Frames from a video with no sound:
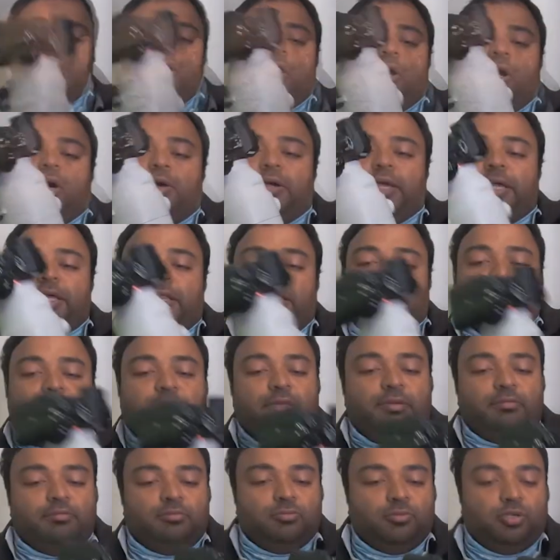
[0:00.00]
Okay,
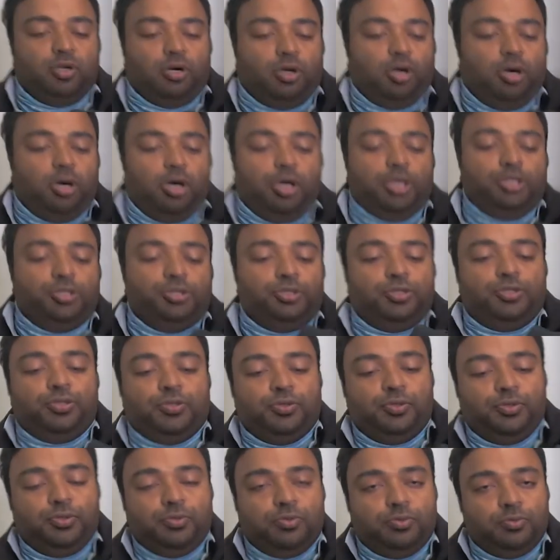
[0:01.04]
then on
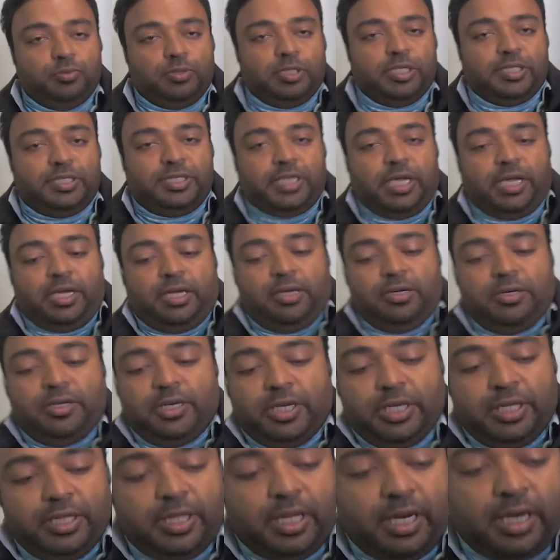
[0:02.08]
to the second
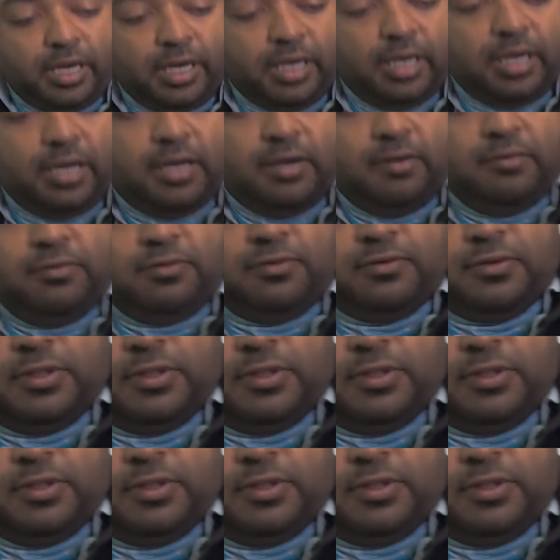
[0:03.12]
rig that I have.